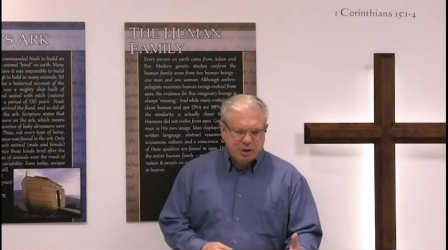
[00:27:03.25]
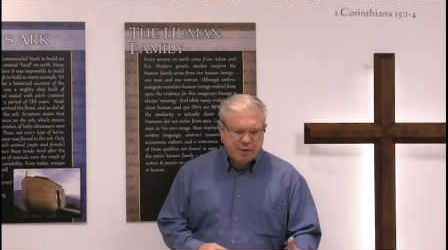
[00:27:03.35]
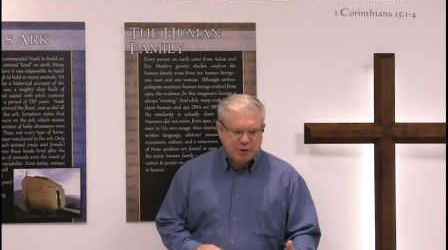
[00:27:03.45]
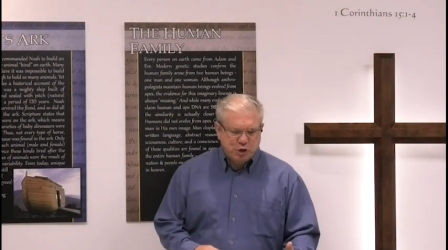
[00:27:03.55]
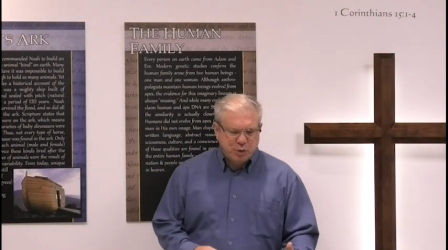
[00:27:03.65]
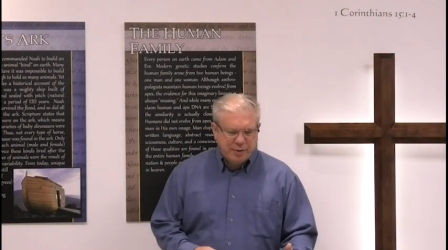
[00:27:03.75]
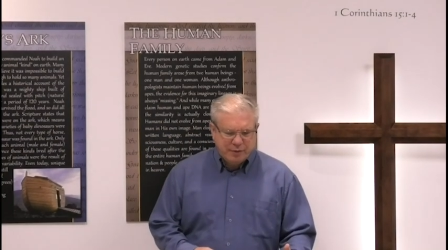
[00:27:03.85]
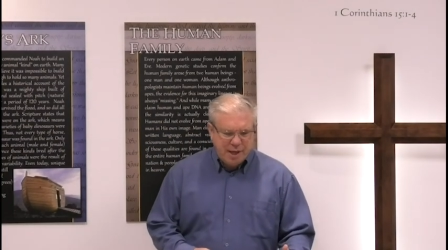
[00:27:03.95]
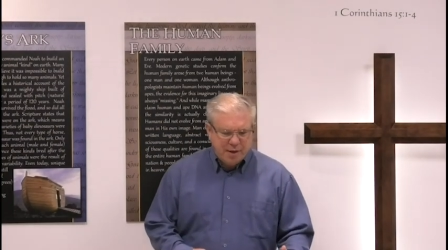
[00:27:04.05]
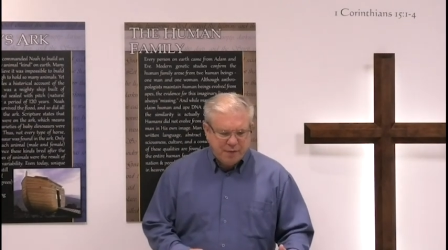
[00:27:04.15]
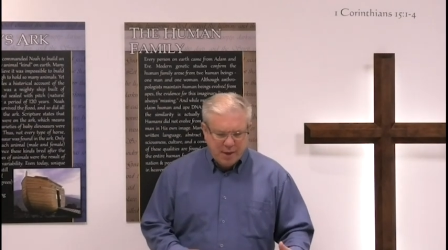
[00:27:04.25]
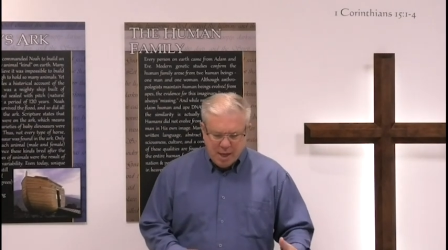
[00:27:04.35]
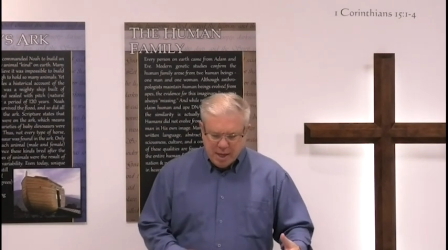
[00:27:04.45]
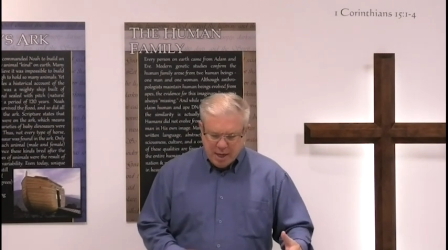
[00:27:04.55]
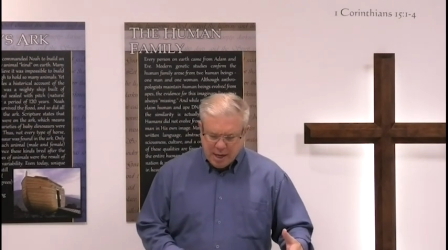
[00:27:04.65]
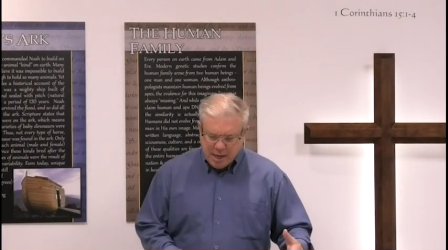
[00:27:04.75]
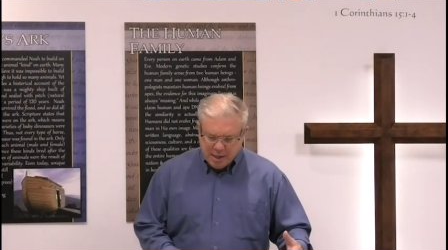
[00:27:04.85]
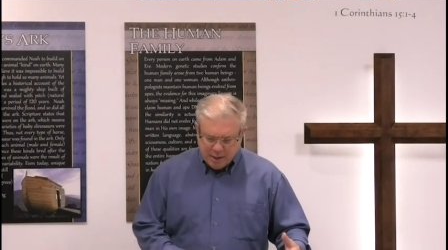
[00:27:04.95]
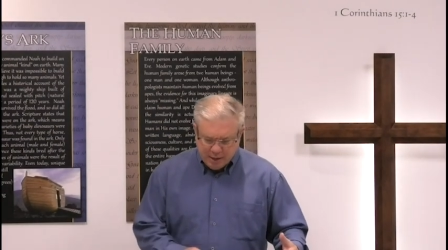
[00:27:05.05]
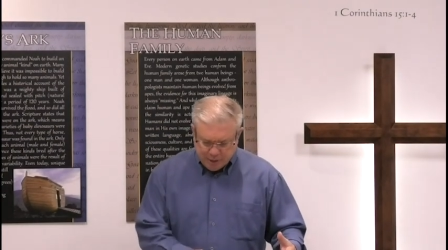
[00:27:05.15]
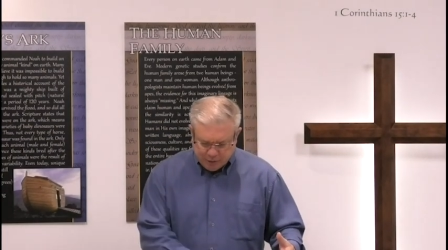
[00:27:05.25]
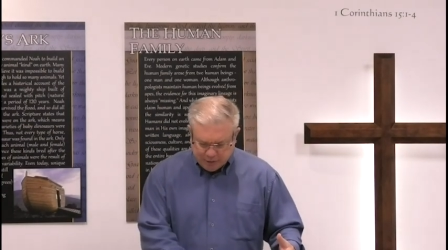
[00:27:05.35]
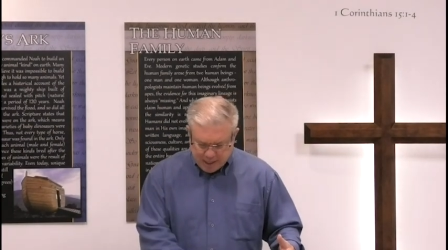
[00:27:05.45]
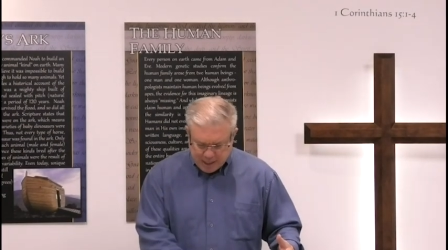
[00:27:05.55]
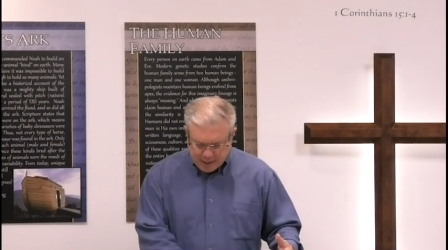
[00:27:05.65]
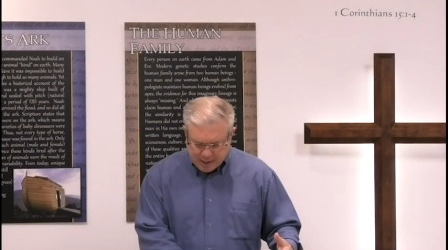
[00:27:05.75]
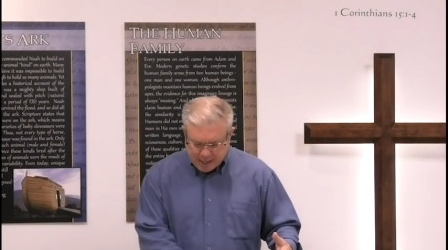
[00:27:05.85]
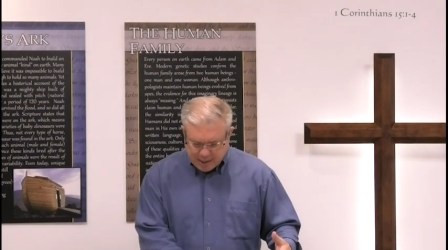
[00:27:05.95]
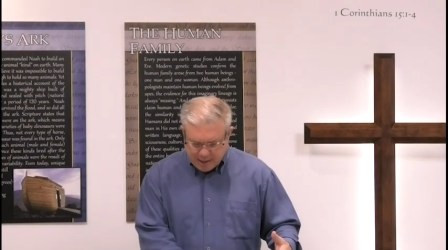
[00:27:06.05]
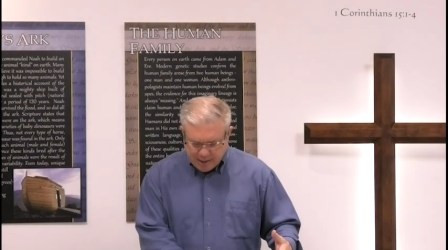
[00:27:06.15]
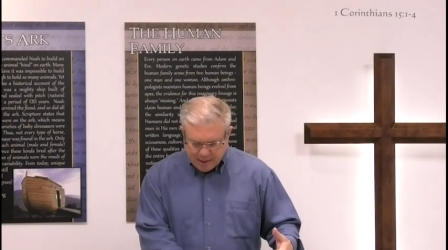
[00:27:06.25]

you have the tree of life, and you see that